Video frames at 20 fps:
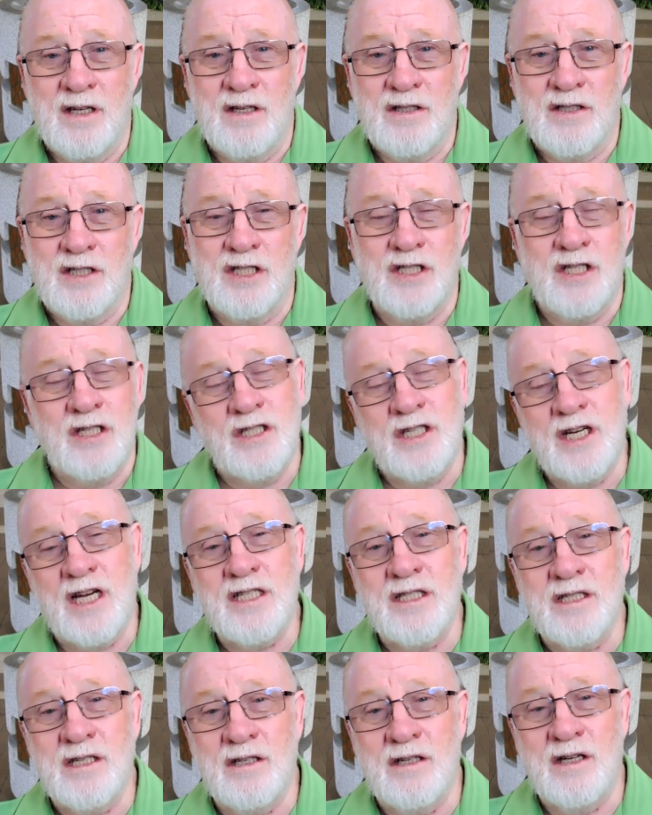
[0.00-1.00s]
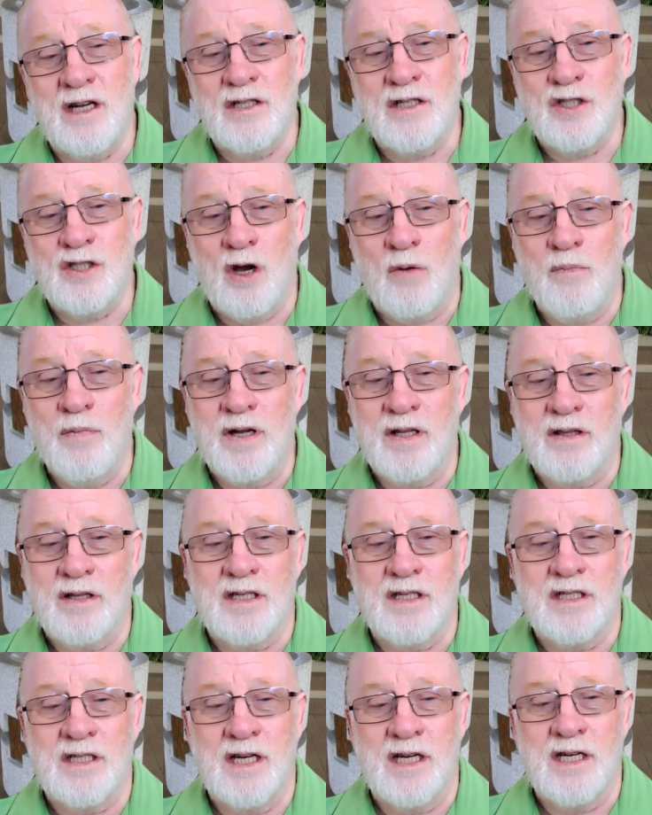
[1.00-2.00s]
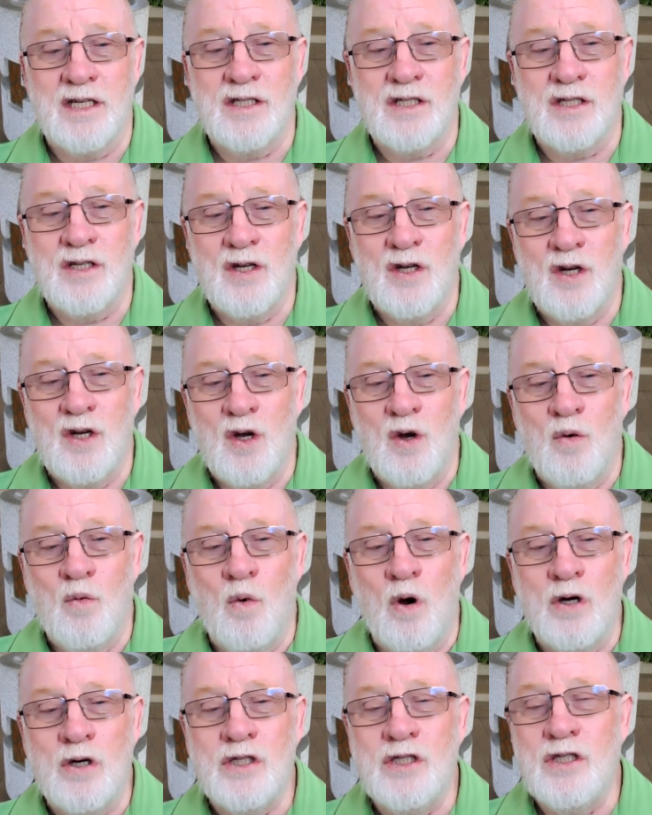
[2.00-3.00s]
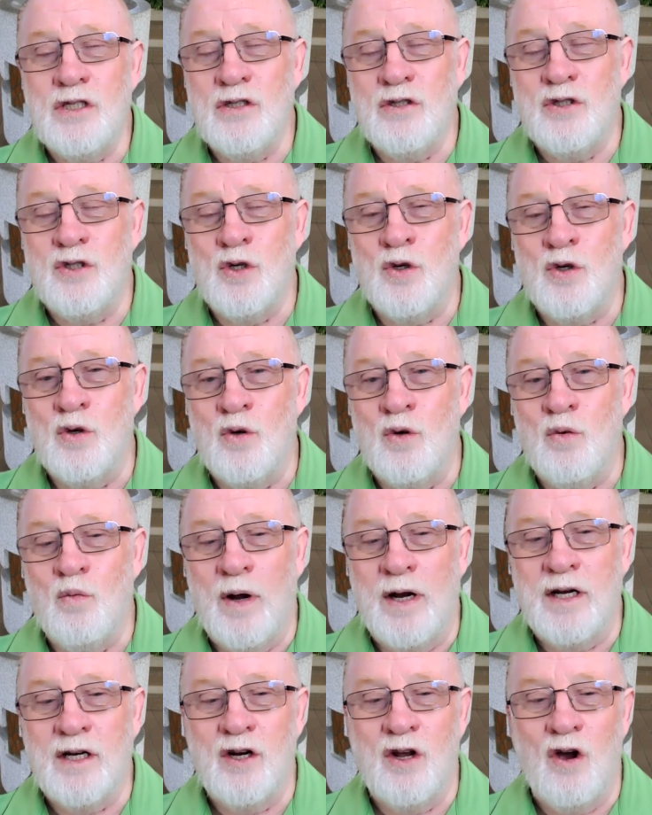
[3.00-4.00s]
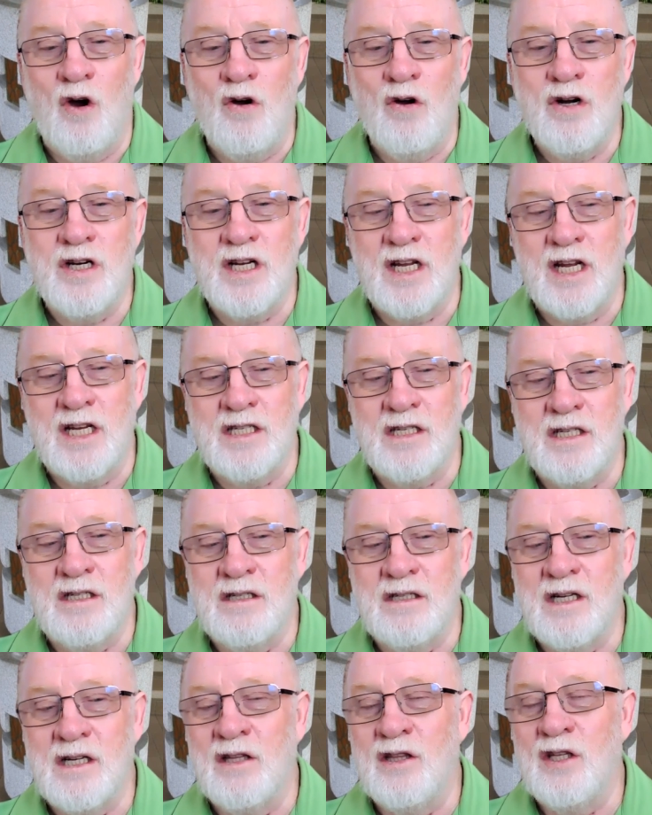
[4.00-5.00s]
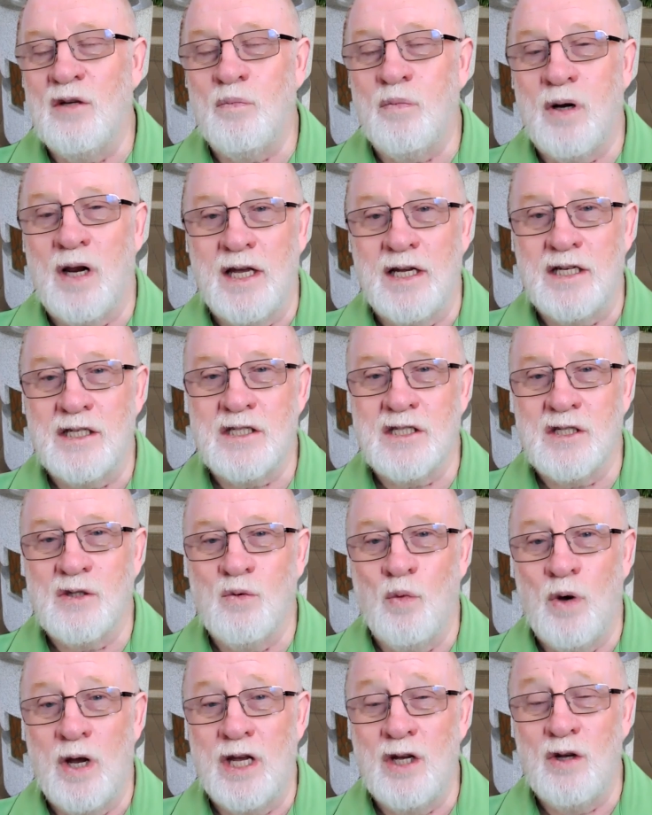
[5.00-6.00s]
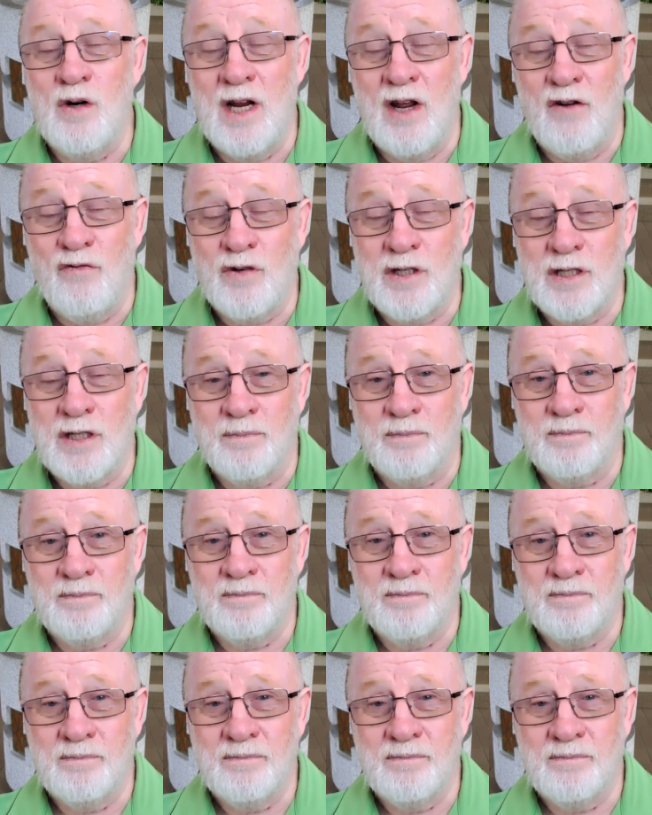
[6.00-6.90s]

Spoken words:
She suggested a topic that says, what do you do when God isn't in the place where you left him?